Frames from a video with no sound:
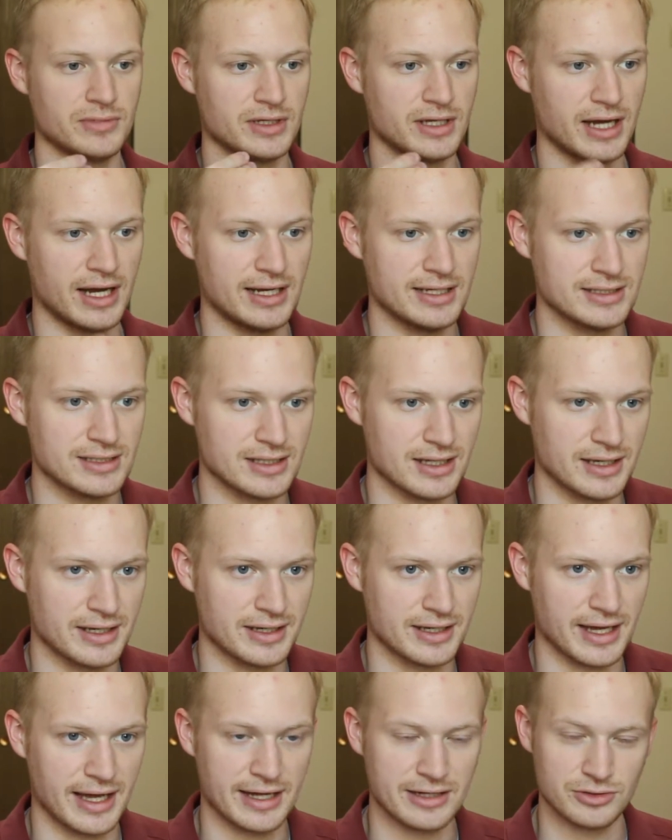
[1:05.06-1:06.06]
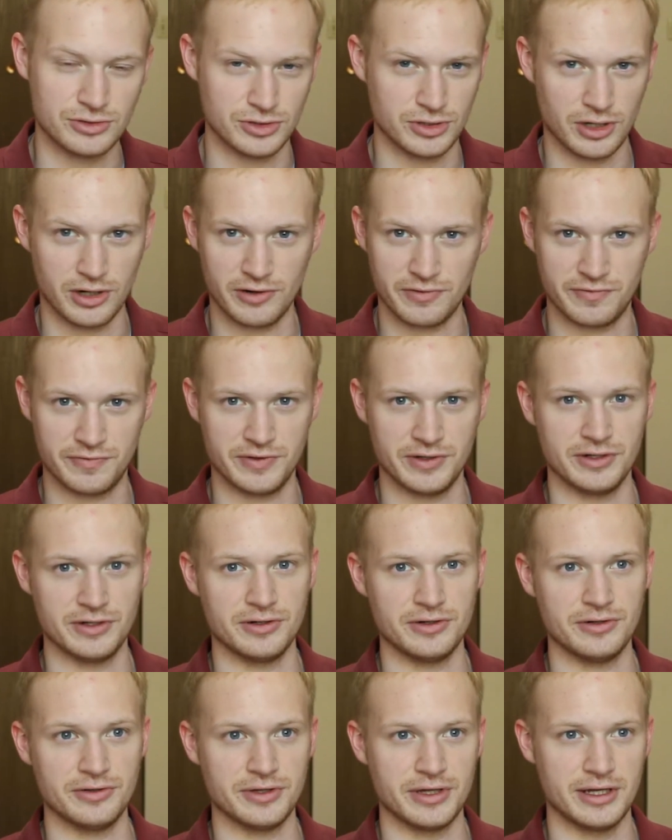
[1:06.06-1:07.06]
guys like Andrew
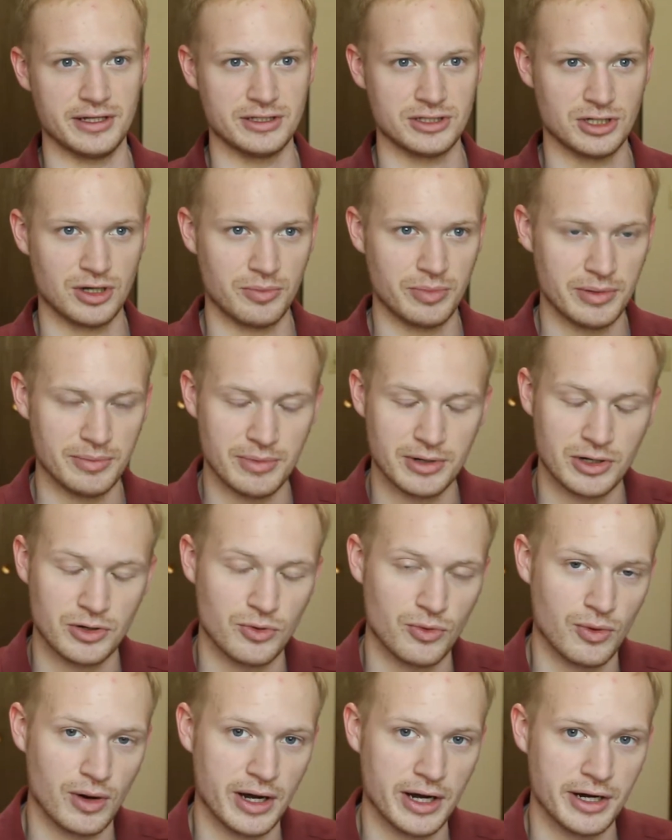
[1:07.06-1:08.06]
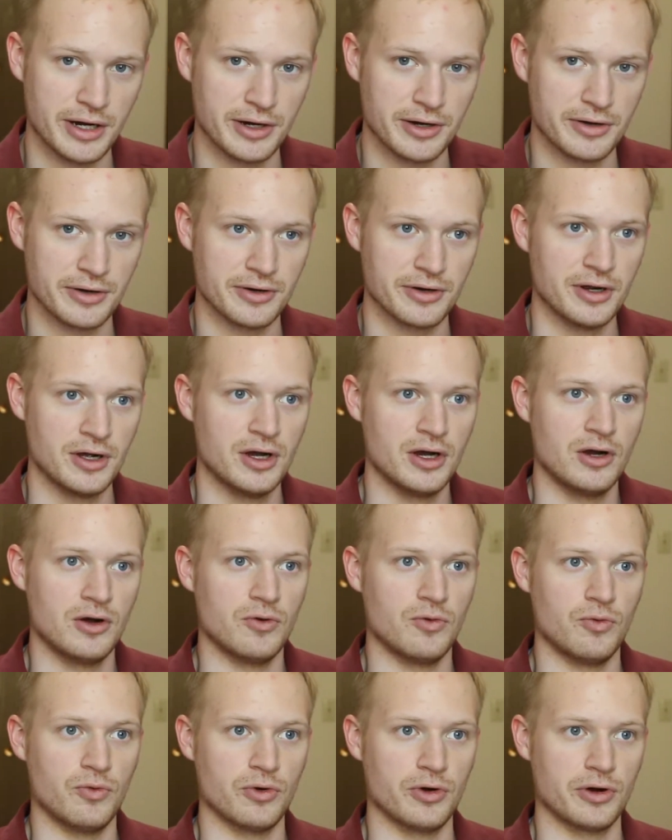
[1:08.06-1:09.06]
Garfield and Tobey Maguire
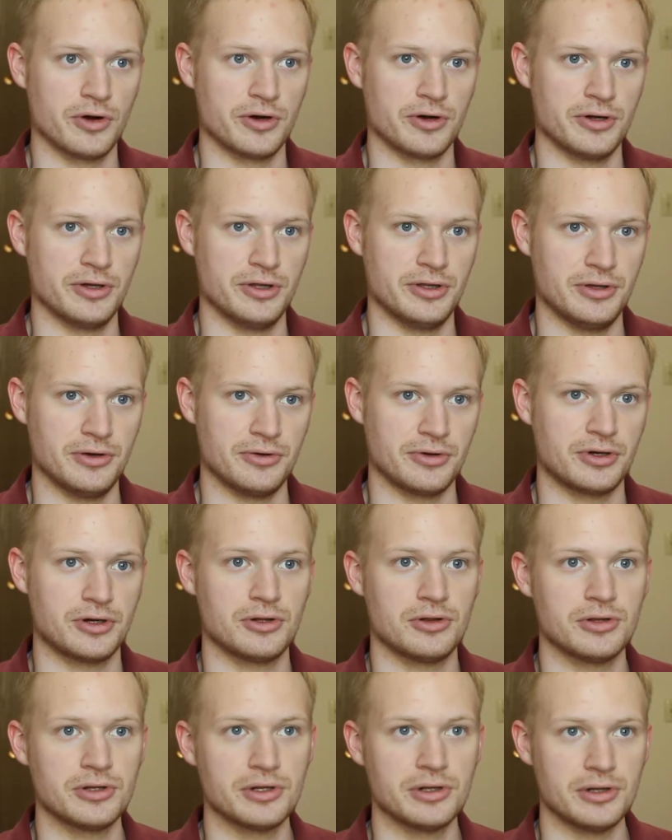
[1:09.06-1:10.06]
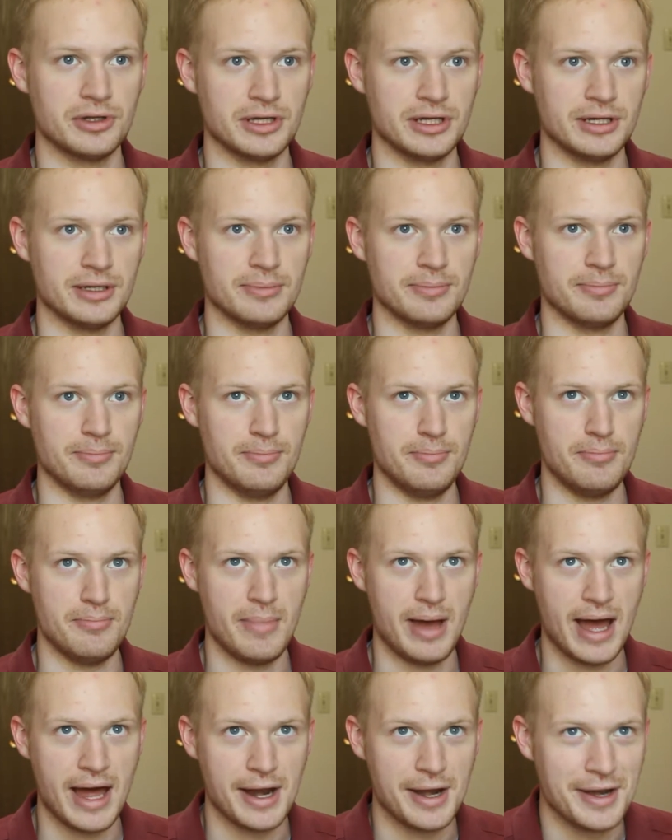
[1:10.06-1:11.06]
were, clearly
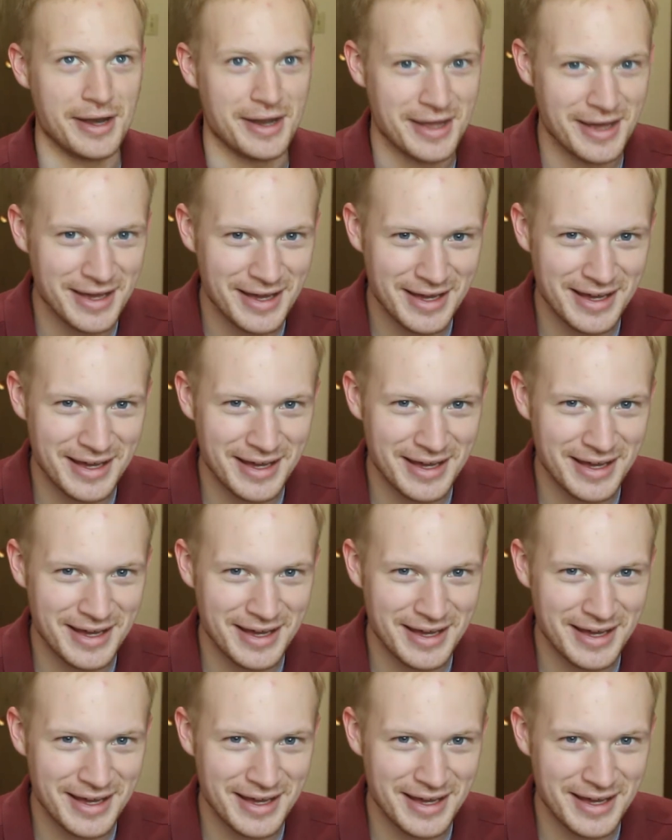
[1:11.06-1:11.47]
men